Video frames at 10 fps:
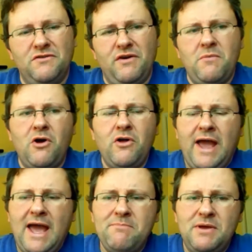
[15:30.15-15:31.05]
So if I'm all
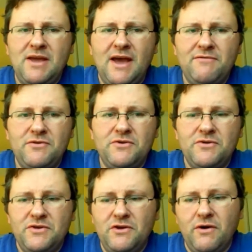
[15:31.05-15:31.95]
happy
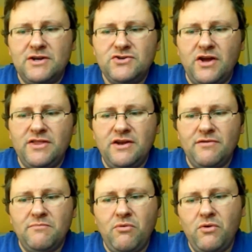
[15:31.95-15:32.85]
after I try the
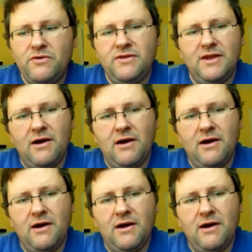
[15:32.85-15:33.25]
different port,